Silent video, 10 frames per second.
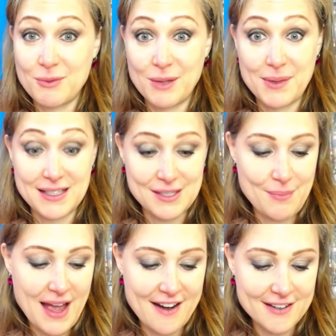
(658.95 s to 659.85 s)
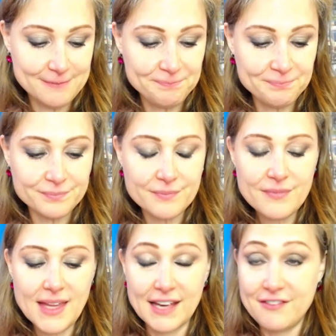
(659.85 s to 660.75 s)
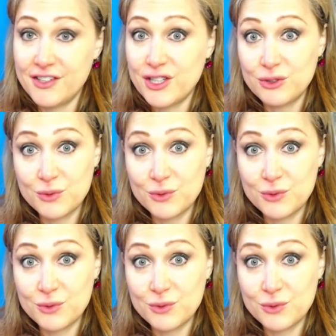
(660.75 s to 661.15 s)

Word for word: will be inspired. If you don't